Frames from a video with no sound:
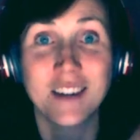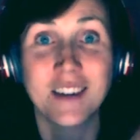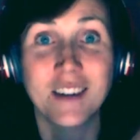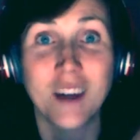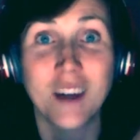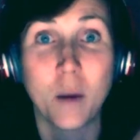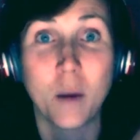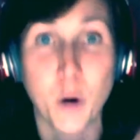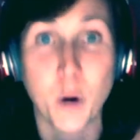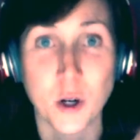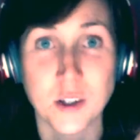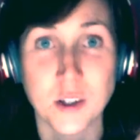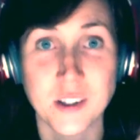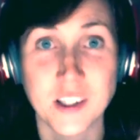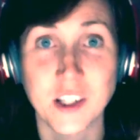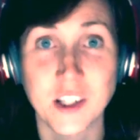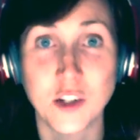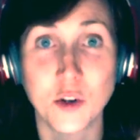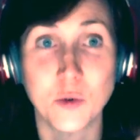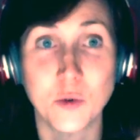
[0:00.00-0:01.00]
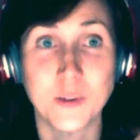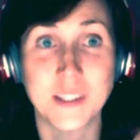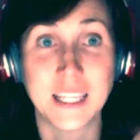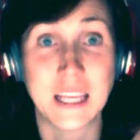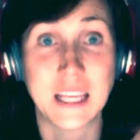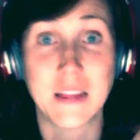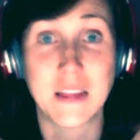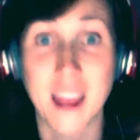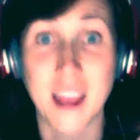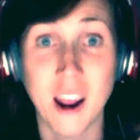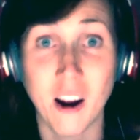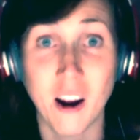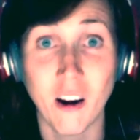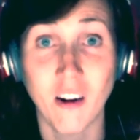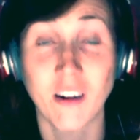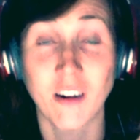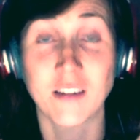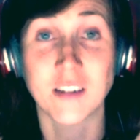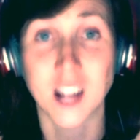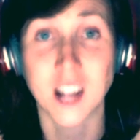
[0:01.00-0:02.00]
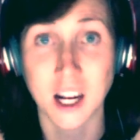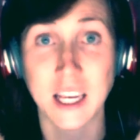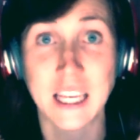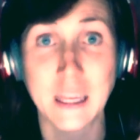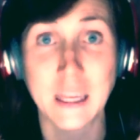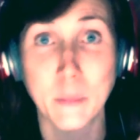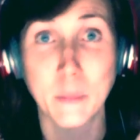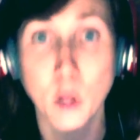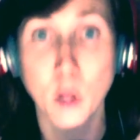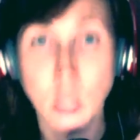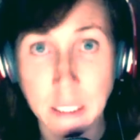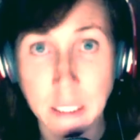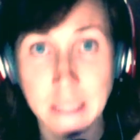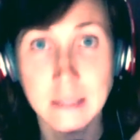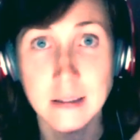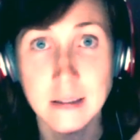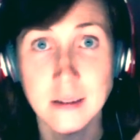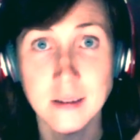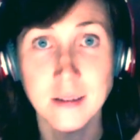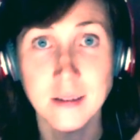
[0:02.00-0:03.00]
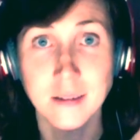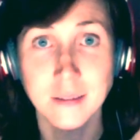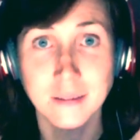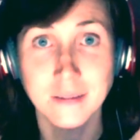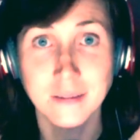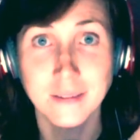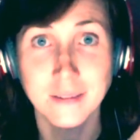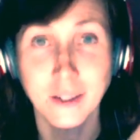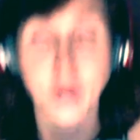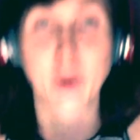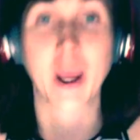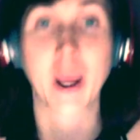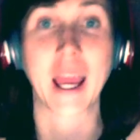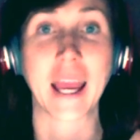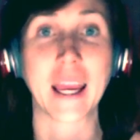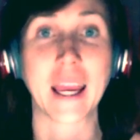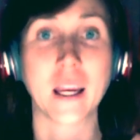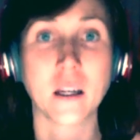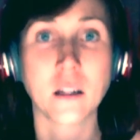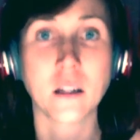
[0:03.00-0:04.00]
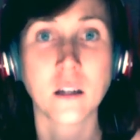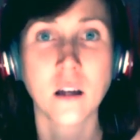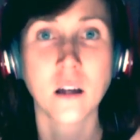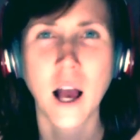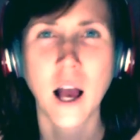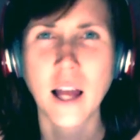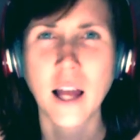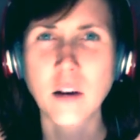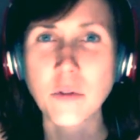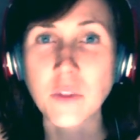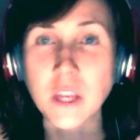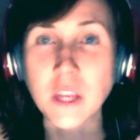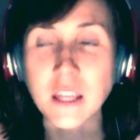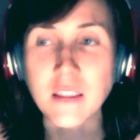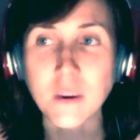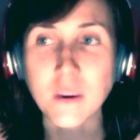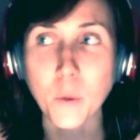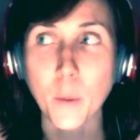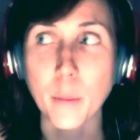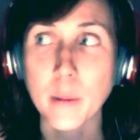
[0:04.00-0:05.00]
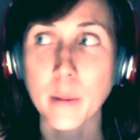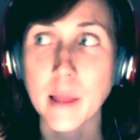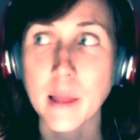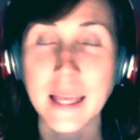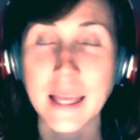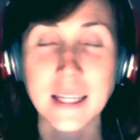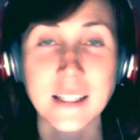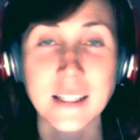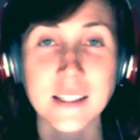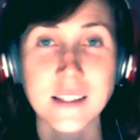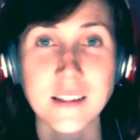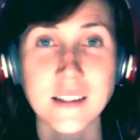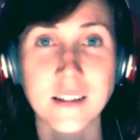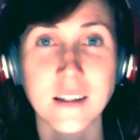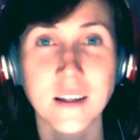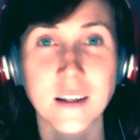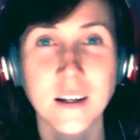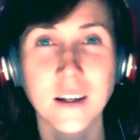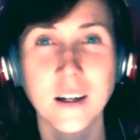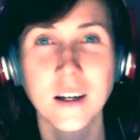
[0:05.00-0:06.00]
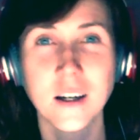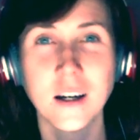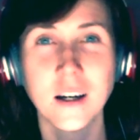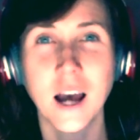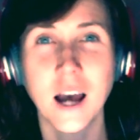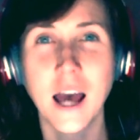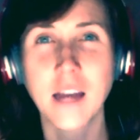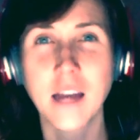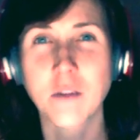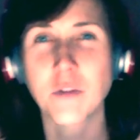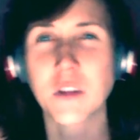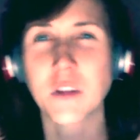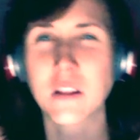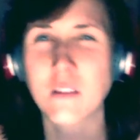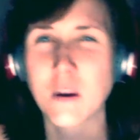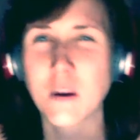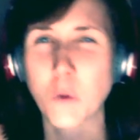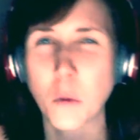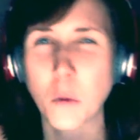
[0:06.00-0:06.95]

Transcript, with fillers: a person who was like there ducking bullets. Okay. I don't think they were blanks. I don't think they were